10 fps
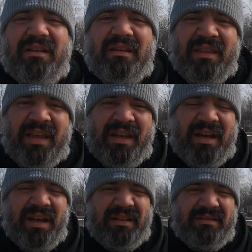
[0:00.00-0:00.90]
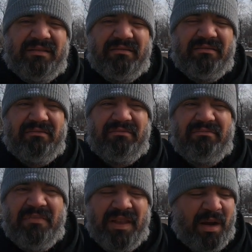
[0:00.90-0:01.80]
than
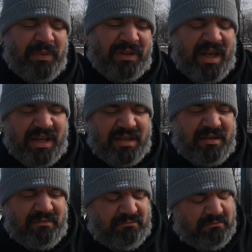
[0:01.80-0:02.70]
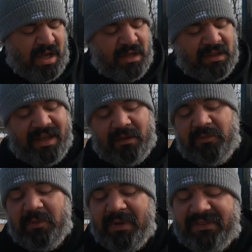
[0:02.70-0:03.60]
I would like. I'd like them
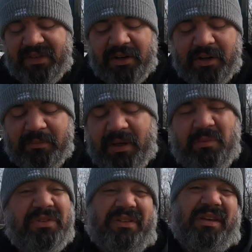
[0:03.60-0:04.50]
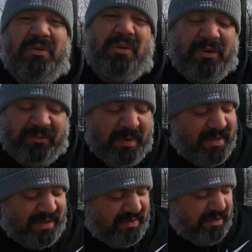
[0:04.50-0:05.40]
to be centered, but we'll see. Who knows? Maybe that's